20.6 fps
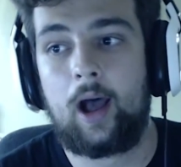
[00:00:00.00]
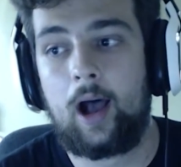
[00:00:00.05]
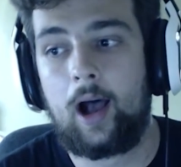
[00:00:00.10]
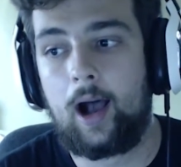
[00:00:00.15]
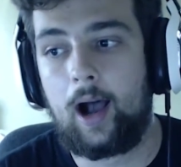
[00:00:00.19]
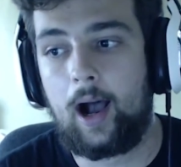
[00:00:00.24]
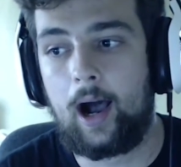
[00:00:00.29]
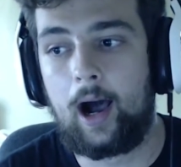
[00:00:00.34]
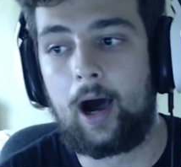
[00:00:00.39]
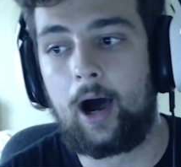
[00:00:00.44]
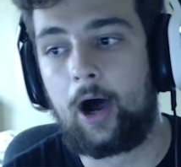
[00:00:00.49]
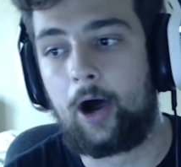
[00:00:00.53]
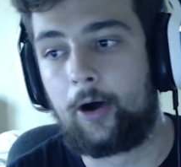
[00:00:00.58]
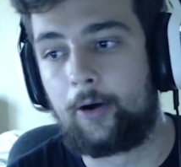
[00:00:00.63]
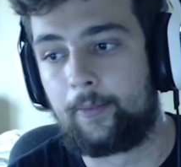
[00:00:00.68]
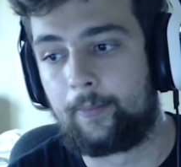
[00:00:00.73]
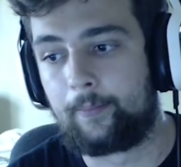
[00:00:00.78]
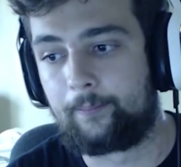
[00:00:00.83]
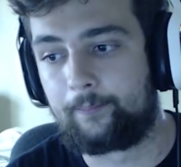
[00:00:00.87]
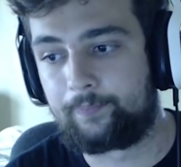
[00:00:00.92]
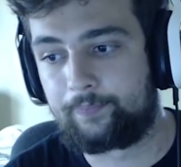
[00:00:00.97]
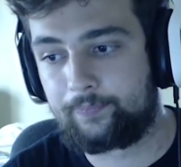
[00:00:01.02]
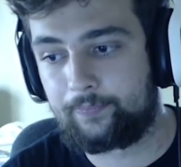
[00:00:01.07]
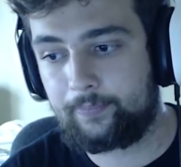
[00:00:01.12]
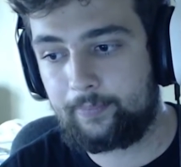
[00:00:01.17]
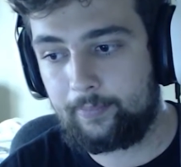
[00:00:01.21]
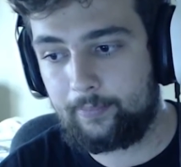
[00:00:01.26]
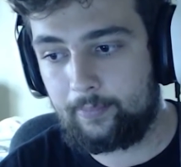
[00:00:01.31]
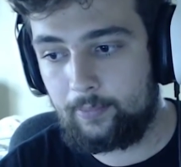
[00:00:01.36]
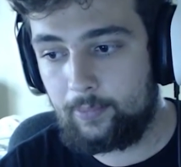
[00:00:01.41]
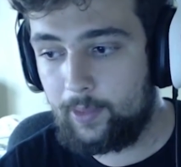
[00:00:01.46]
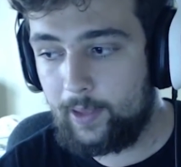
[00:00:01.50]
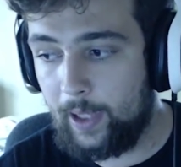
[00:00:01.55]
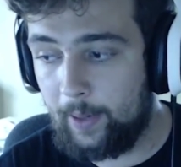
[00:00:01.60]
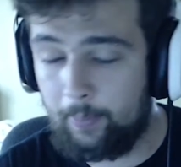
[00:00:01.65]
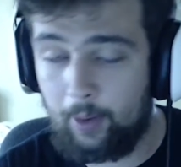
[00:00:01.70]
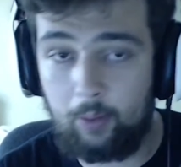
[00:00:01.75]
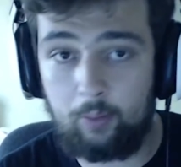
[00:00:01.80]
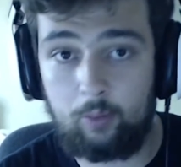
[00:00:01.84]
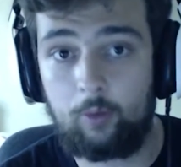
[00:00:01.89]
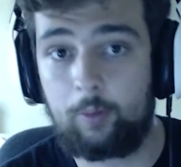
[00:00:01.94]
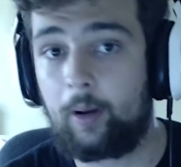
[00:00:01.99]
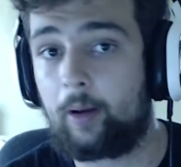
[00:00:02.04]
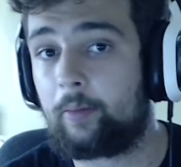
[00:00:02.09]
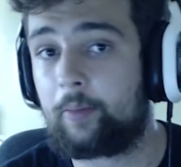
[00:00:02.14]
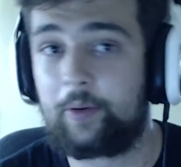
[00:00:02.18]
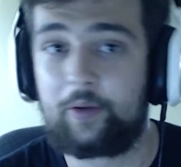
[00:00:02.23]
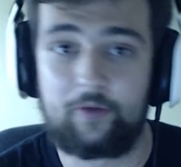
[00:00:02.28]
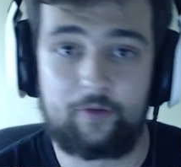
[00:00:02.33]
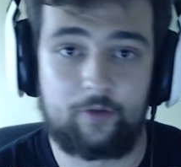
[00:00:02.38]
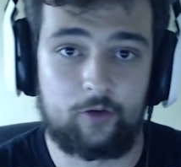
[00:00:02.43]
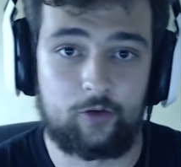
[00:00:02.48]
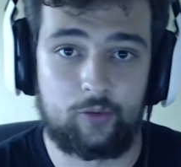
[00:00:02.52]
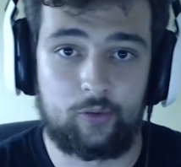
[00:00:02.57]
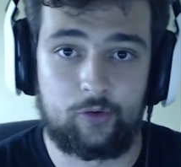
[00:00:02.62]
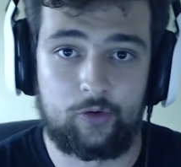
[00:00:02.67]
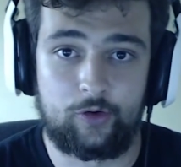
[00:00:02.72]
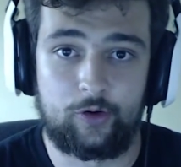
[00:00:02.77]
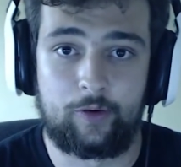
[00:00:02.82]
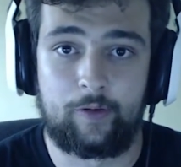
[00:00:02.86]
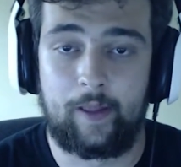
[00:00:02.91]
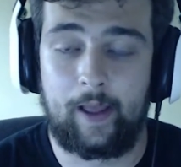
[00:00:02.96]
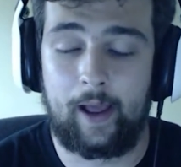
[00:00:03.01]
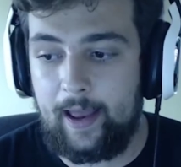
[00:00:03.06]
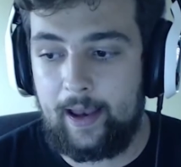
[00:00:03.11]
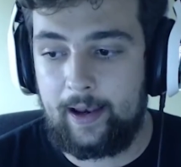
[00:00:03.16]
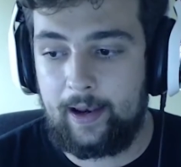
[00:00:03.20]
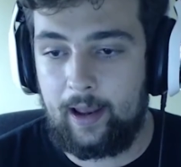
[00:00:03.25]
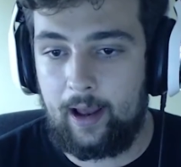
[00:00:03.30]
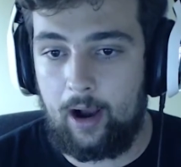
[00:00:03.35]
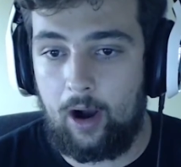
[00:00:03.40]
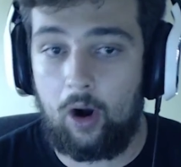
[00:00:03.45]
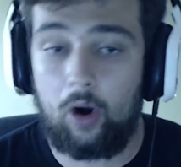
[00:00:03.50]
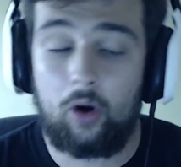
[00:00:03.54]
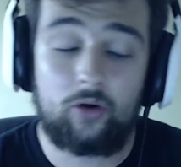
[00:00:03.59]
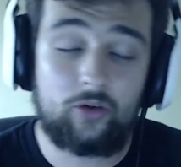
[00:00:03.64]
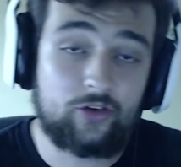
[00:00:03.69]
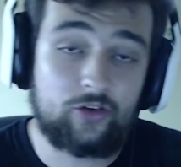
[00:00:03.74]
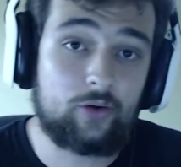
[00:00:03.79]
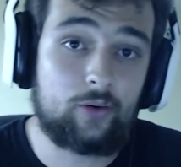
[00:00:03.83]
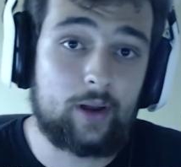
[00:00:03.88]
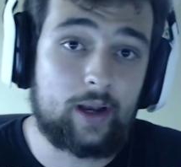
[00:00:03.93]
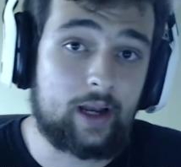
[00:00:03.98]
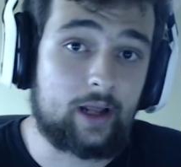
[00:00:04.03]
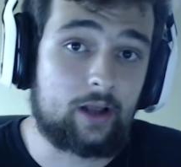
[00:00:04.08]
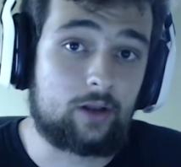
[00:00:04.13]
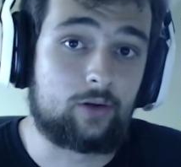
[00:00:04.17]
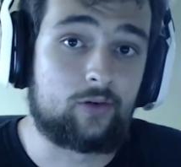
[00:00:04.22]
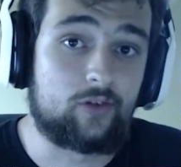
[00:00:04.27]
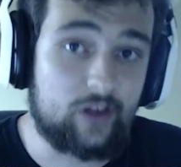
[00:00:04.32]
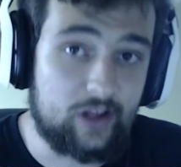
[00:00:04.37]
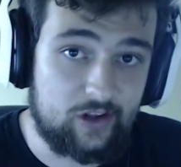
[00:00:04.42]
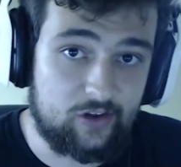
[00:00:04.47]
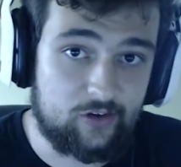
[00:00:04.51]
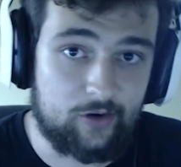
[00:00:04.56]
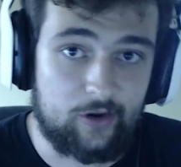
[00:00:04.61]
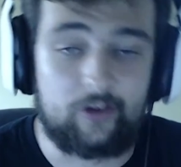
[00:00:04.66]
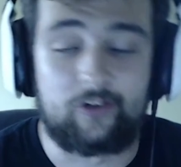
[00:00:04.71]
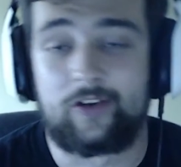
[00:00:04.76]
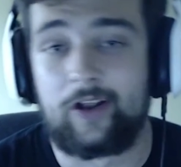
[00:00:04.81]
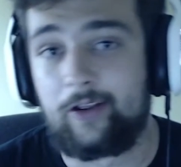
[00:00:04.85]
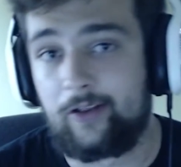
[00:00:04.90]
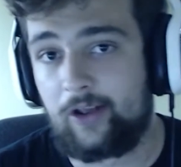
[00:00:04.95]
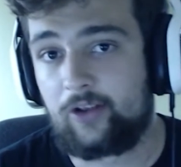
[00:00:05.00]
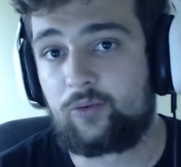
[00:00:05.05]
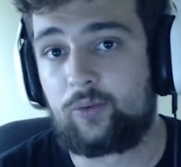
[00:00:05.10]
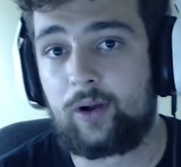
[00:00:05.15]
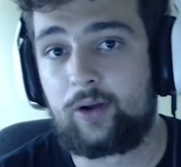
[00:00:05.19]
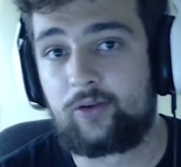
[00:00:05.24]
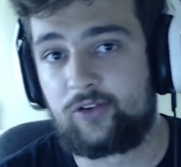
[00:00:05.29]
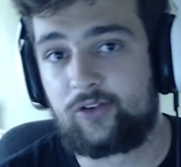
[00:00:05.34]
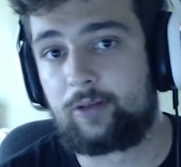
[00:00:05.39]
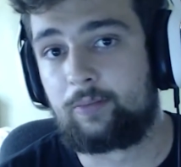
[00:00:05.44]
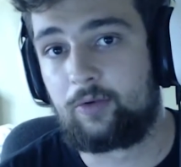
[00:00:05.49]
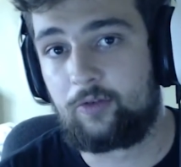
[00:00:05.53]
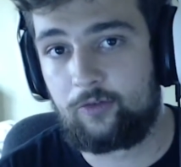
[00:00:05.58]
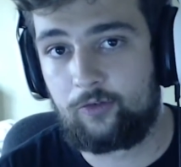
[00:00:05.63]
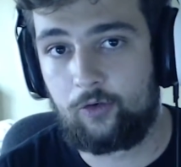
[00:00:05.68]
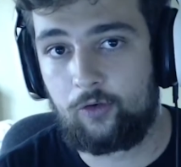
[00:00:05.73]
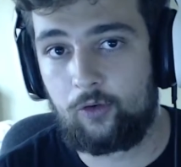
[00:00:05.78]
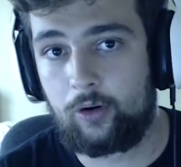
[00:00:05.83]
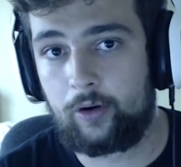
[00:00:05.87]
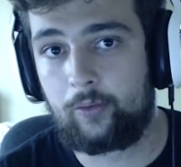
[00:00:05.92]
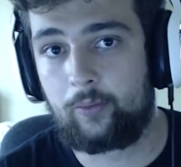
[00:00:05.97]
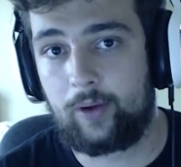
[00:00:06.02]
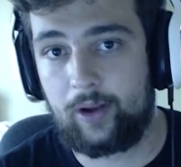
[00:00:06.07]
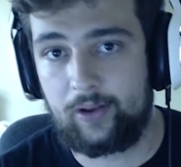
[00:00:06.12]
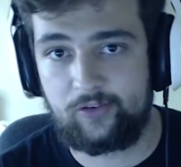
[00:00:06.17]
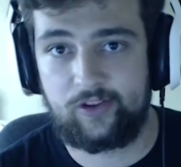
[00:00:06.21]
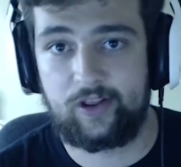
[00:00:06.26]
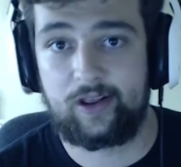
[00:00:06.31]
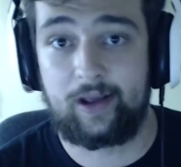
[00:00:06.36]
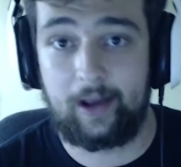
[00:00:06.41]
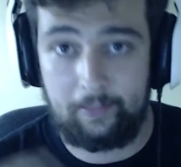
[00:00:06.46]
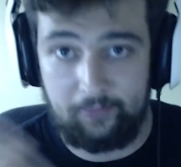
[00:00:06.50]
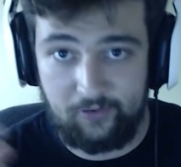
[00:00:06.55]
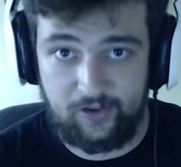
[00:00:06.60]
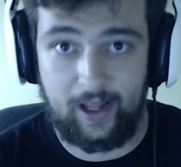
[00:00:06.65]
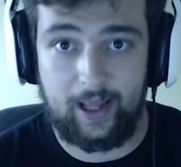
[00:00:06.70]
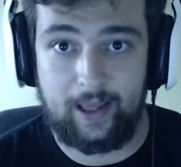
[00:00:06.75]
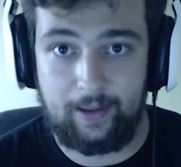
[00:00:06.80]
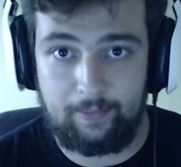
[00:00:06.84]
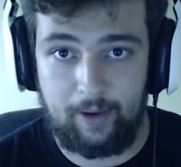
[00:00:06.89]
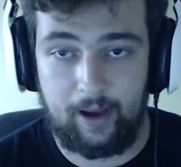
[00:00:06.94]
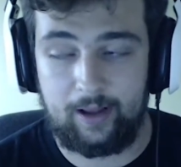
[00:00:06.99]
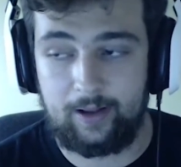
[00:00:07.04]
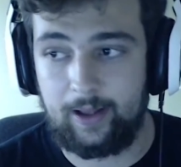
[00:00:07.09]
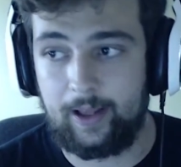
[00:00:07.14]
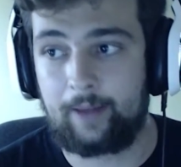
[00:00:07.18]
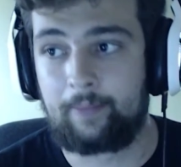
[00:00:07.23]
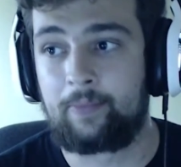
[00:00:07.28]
But we'll probably be the first ones doing that. And also it includes Easter eggs. Now that's what I was saying before when I was saying I'm staking my claim.